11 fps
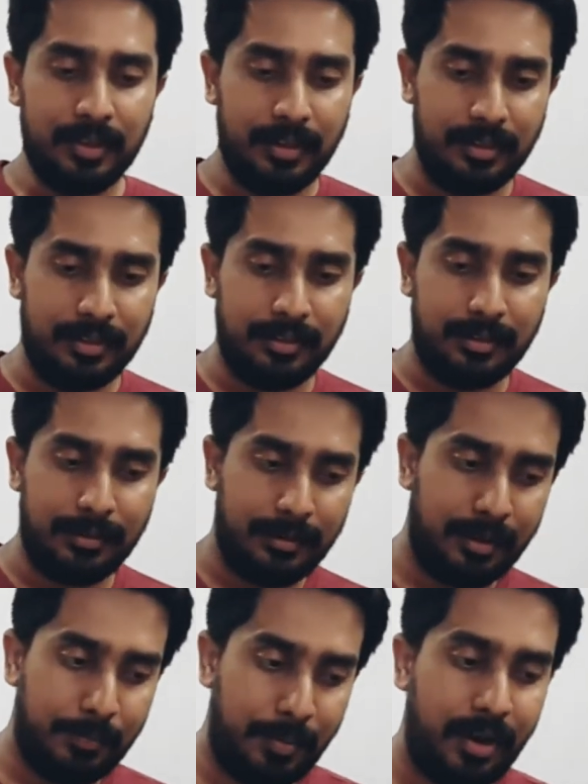
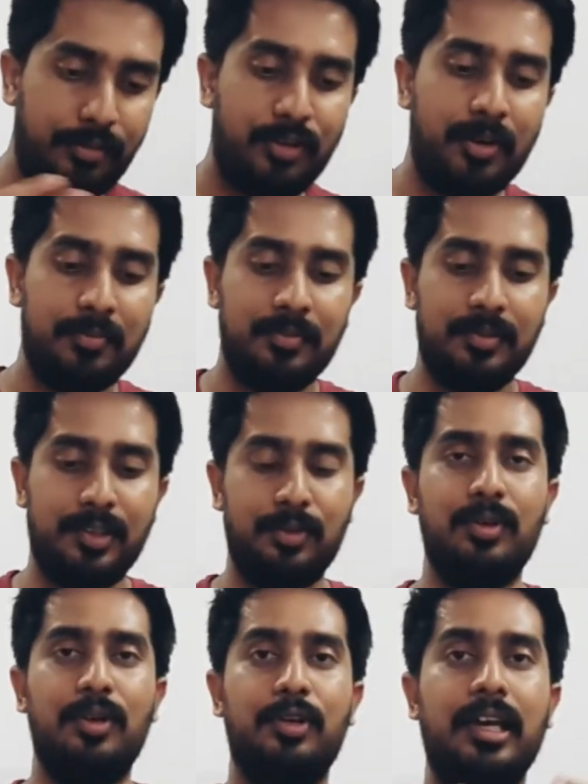apart from
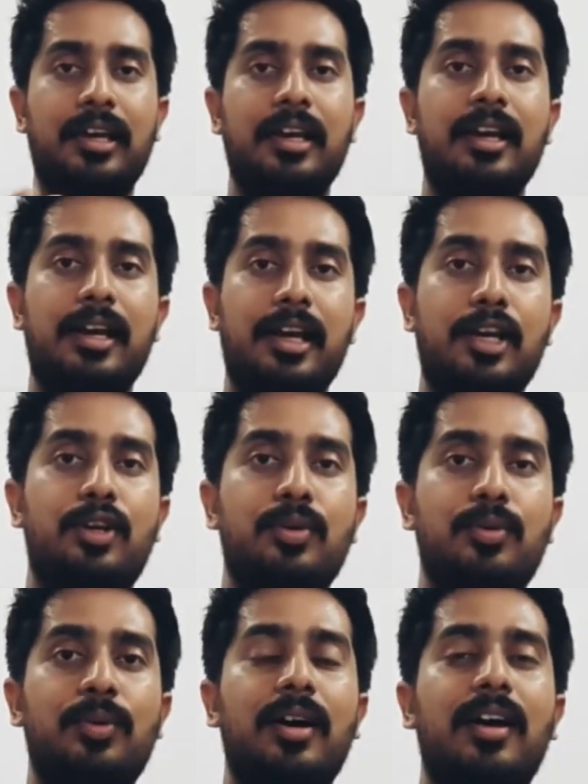looking
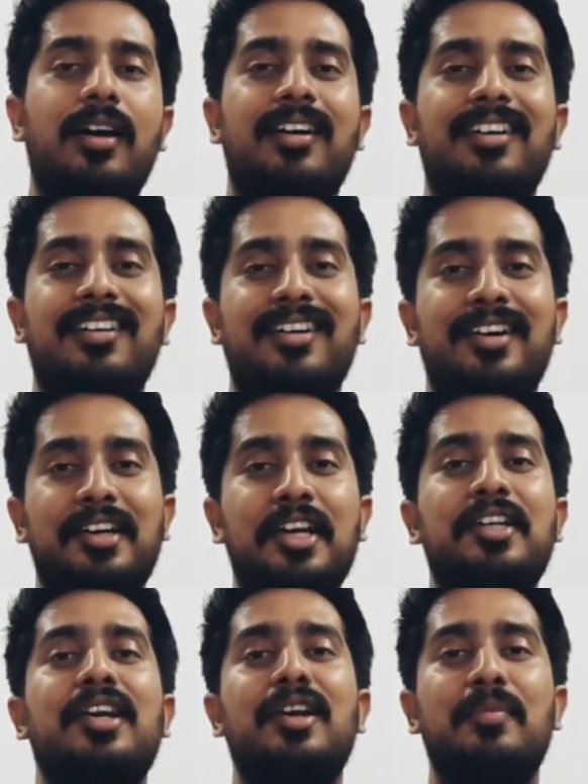into
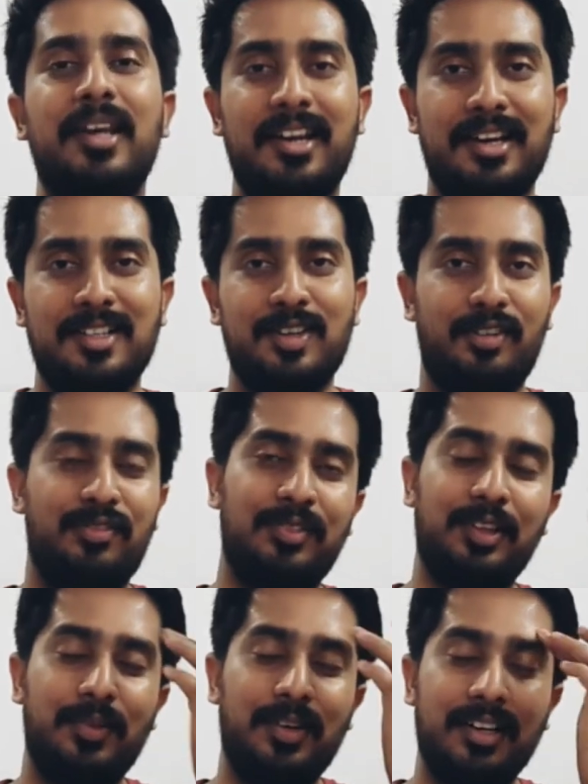literal meanings of
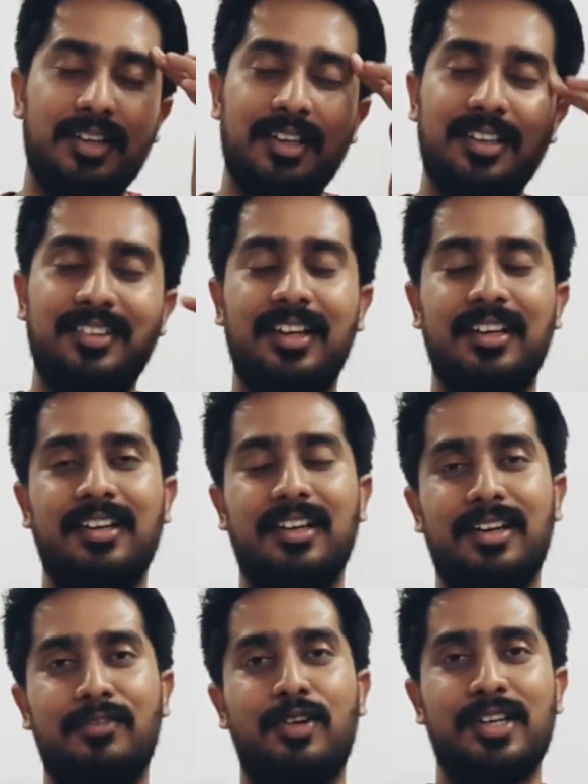the work,
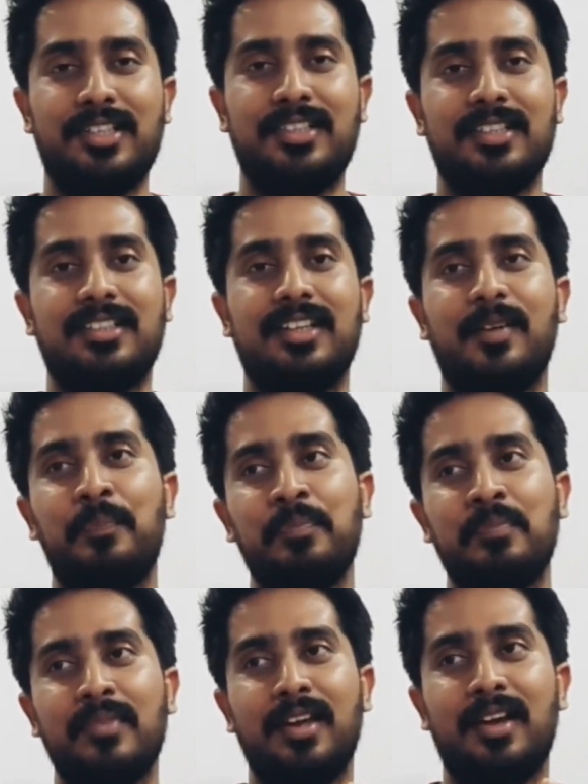for instance,
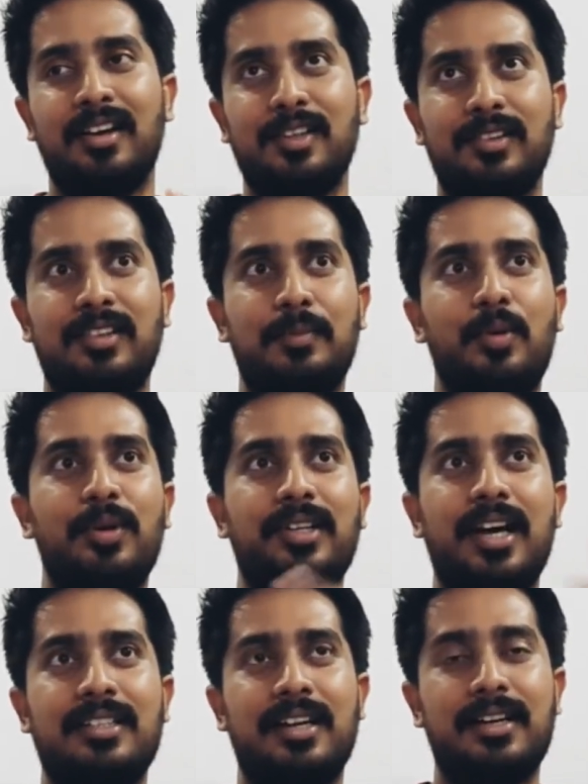the poet
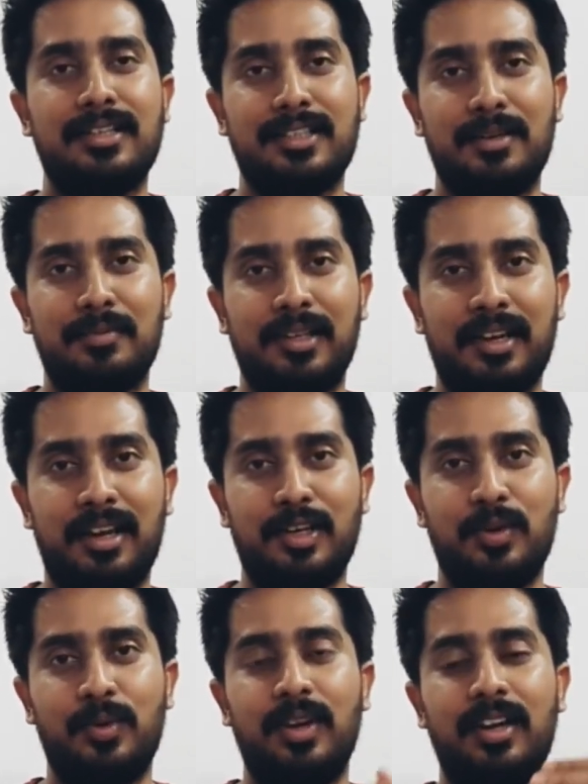has written something and
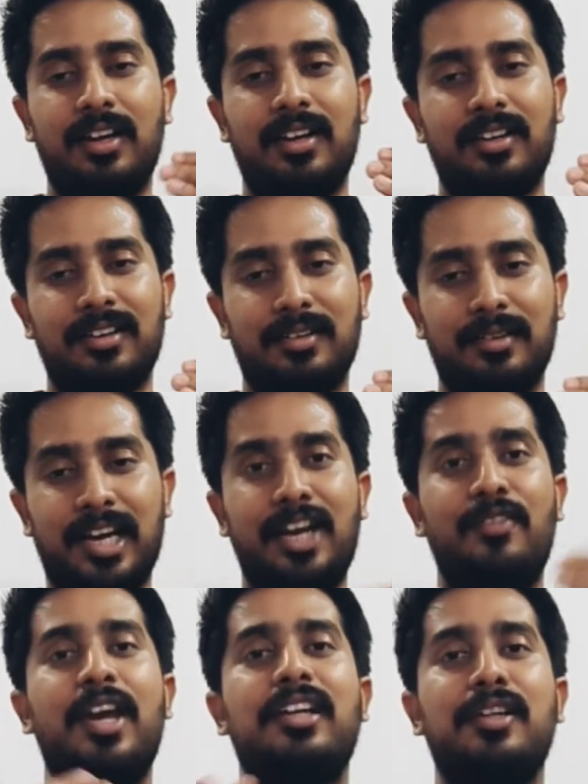you
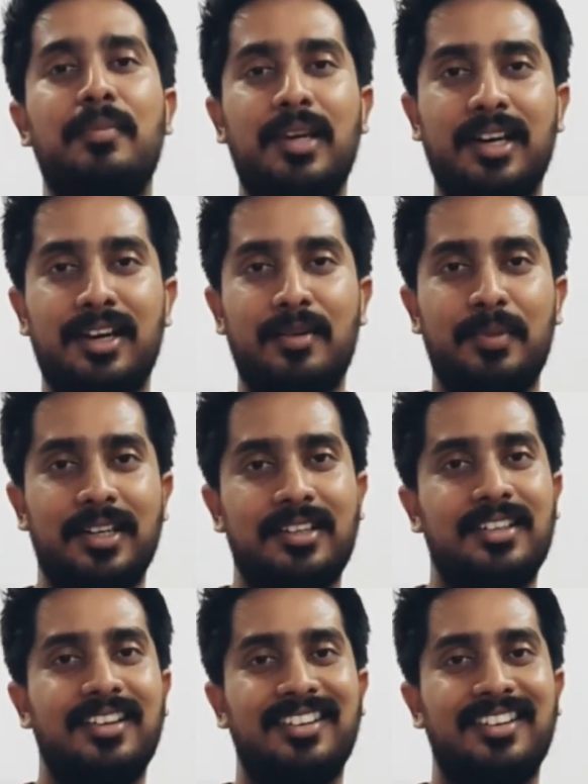elevate the meaning a bit,